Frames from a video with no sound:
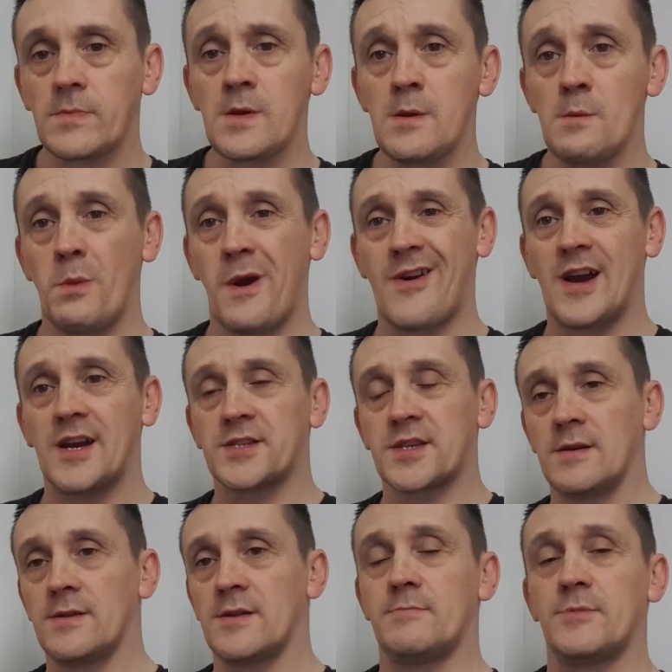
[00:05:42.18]
Whereas
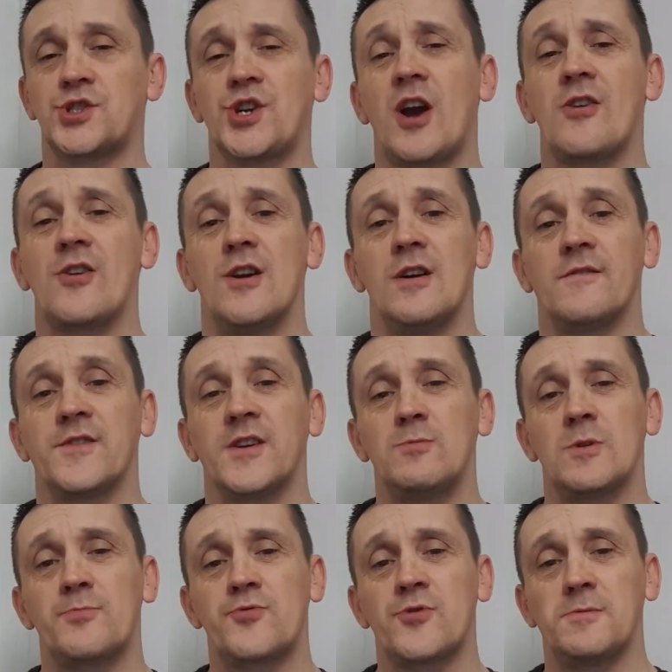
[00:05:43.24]
the majority of you
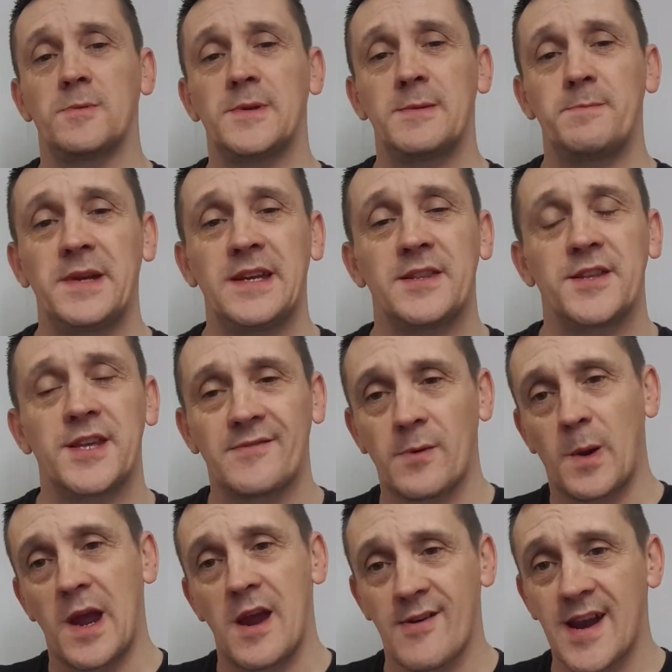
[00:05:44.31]
will probably be the other
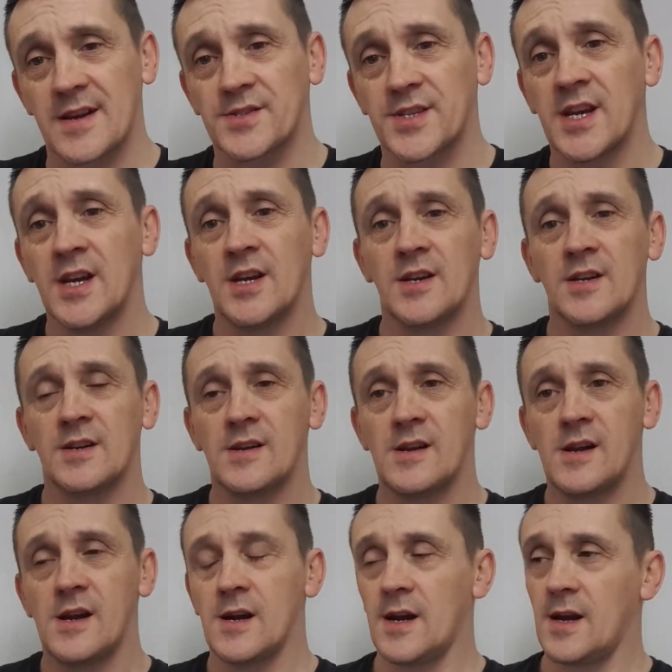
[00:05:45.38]
way around.
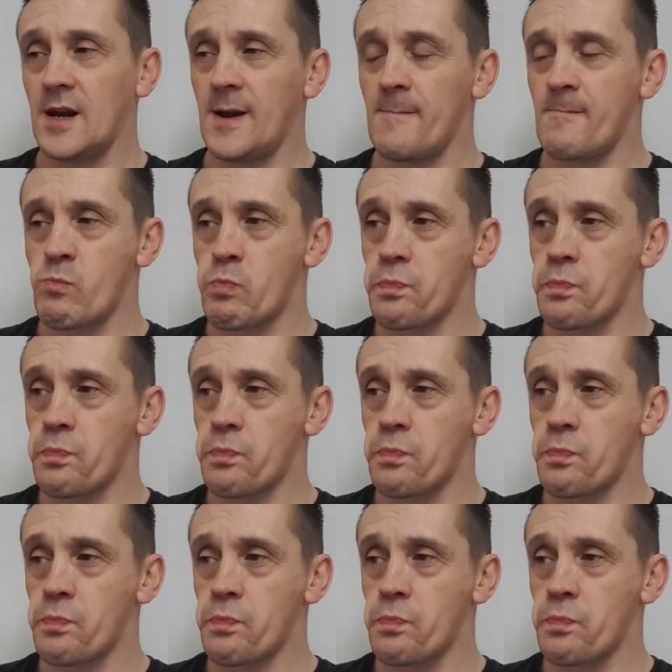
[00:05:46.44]
But